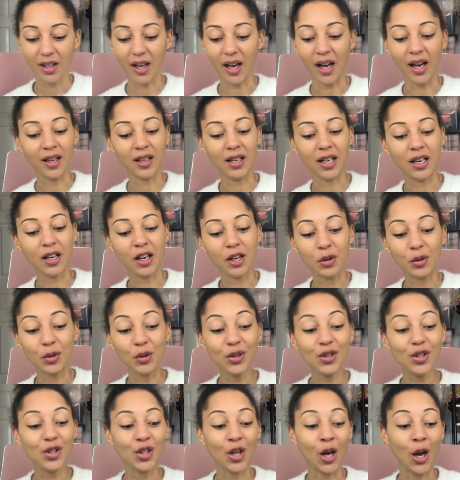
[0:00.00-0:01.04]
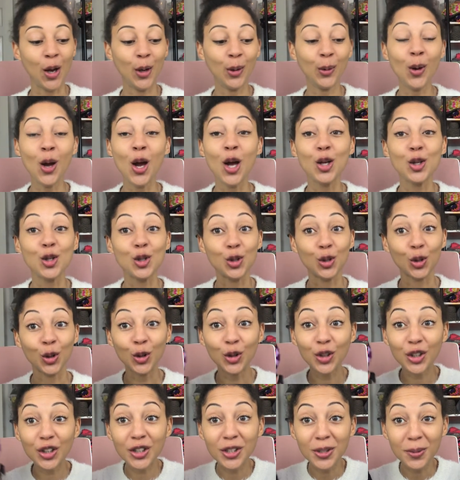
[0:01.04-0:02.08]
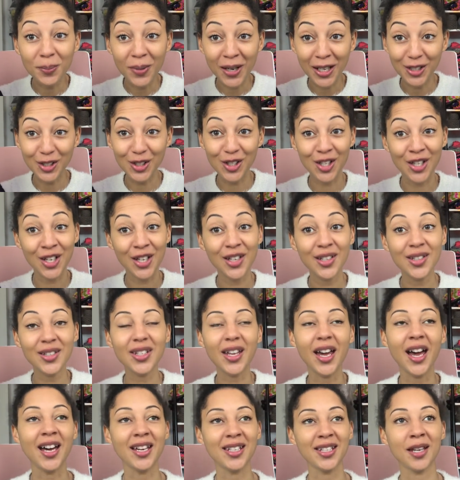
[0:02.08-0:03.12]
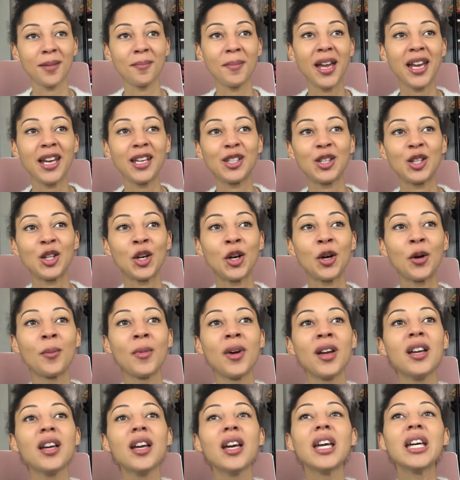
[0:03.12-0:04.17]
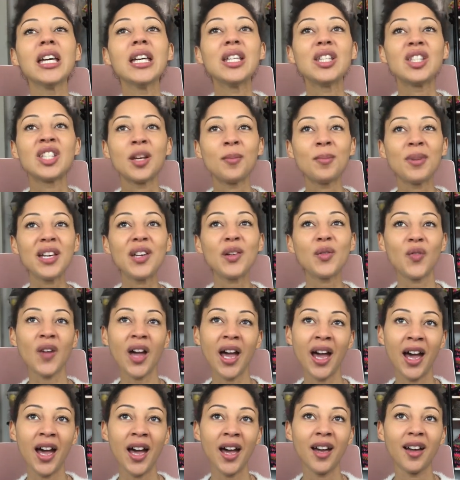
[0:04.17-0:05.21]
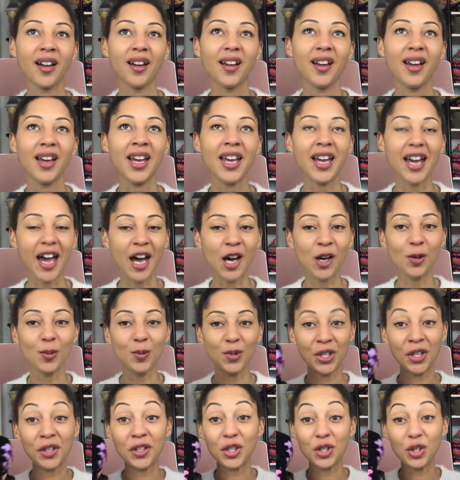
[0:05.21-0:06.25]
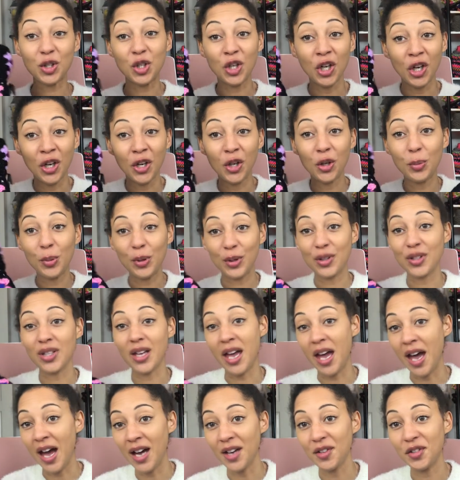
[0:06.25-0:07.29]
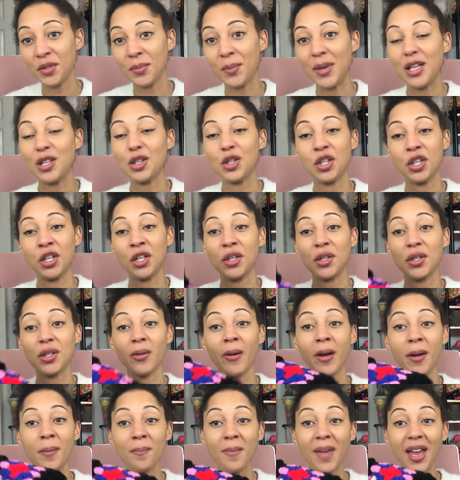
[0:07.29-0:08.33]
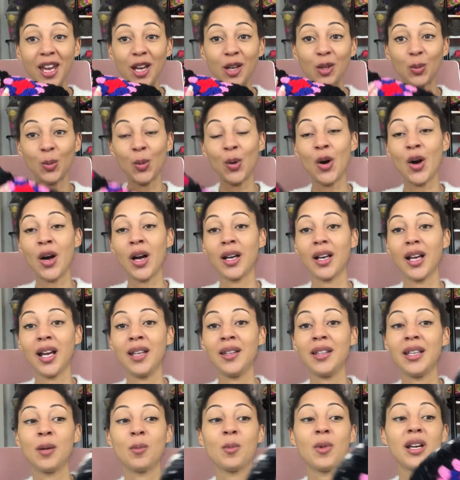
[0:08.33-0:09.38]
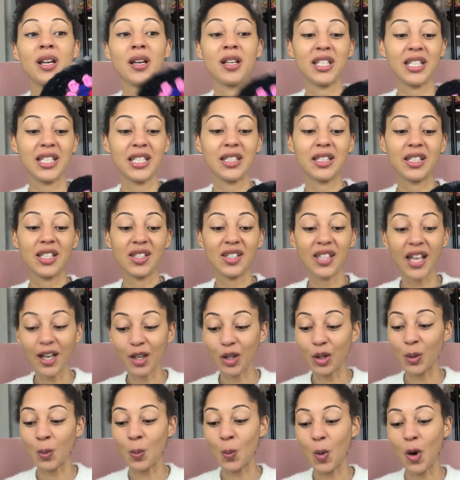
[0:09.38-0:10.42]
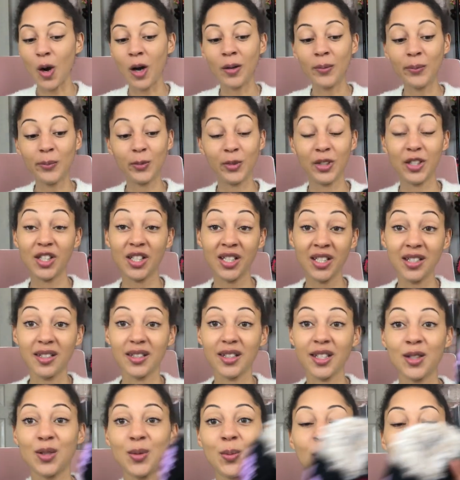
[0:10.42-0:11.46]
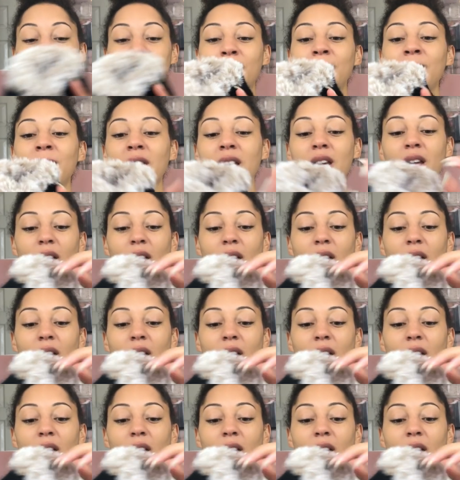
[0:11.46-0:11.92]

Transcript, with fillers: And then I also took the pictures as I made them. To be fair, it helps that there's two because I had to make two, so I made one, and then when I did the second one, which is this one,